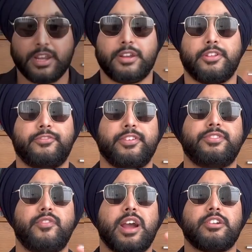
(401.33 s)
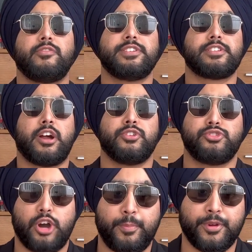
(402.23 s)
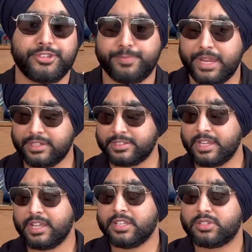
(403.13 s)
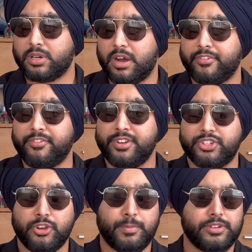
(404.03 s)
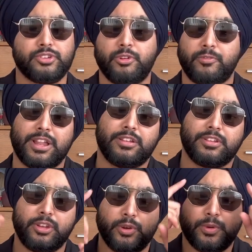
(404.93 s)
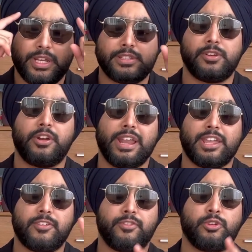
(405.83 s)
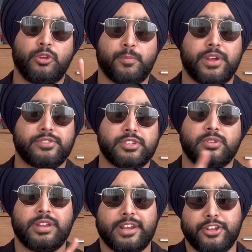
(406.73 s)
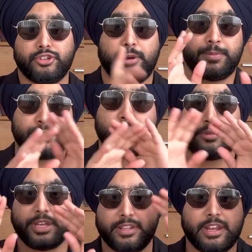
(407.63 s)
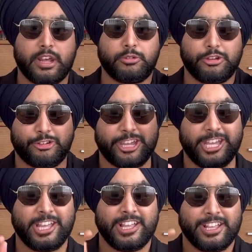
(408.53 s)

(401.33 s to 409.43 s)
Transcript: Now the fifth factor is around job prospects. So after finishing, it's not like if you do your master's, you'll get the job. So take that out, okay?